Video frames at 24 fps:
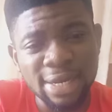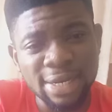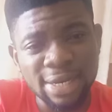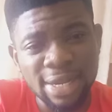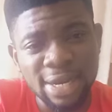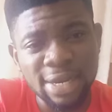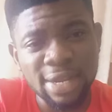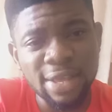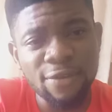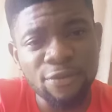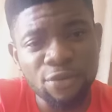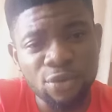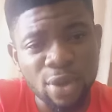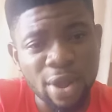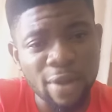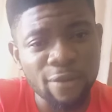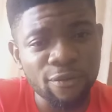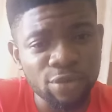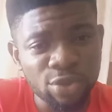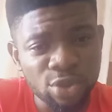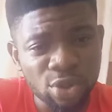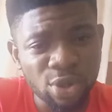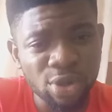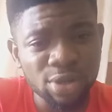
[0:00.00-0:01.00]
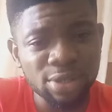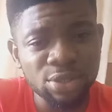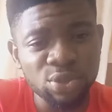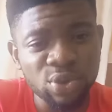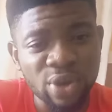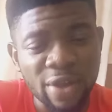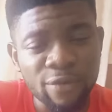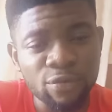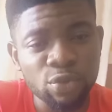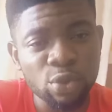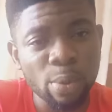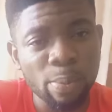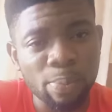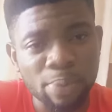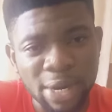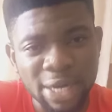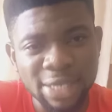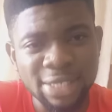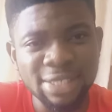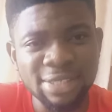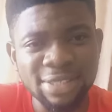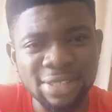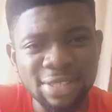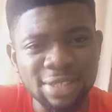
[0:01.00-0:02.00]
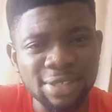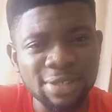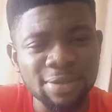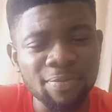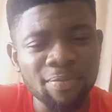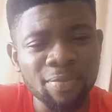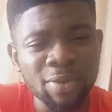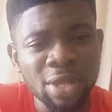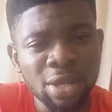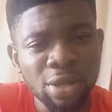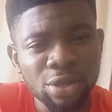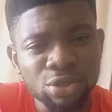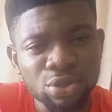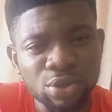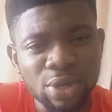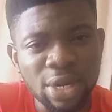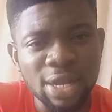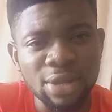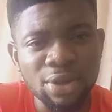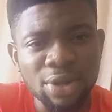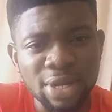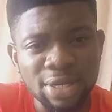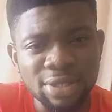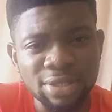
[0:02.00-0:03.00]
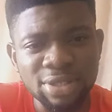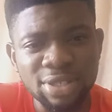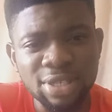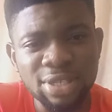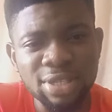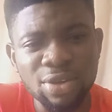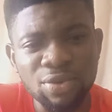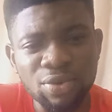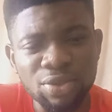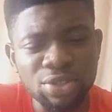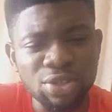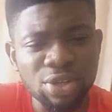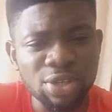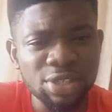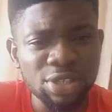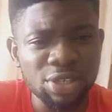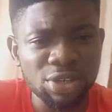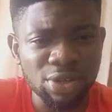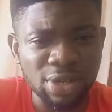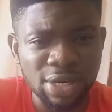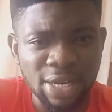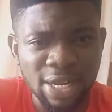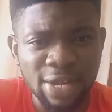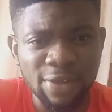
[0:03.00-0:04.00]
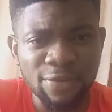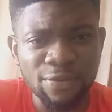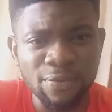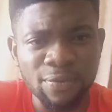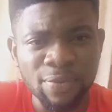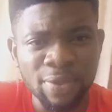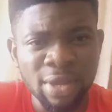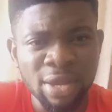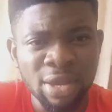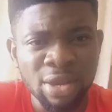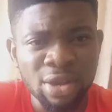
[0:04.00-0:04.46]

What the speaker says: And then if you have not, you have to practice it so that you can see the result in your life.